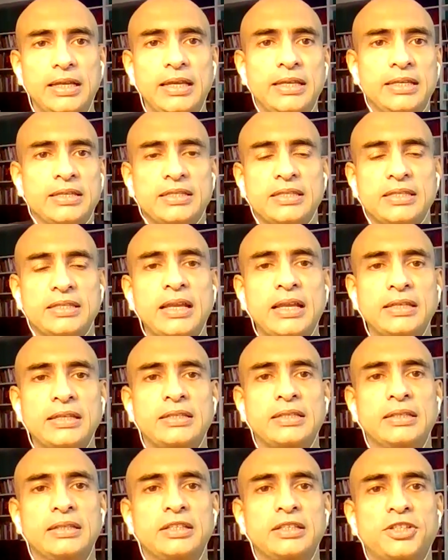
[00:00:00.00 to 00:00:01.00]
is
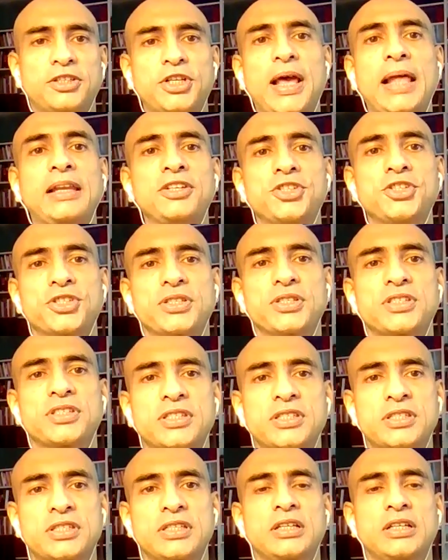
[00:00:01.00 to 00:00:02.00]
that uh, the
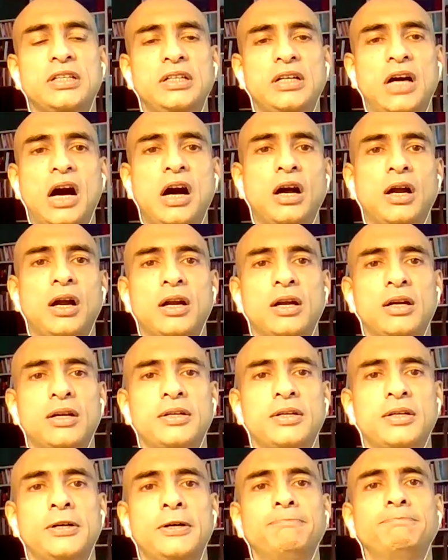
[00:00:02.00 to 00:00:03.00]
challenges uh,
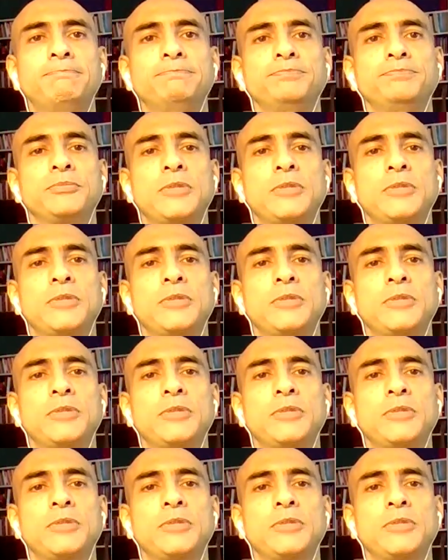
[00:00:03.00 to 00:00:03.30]
are um,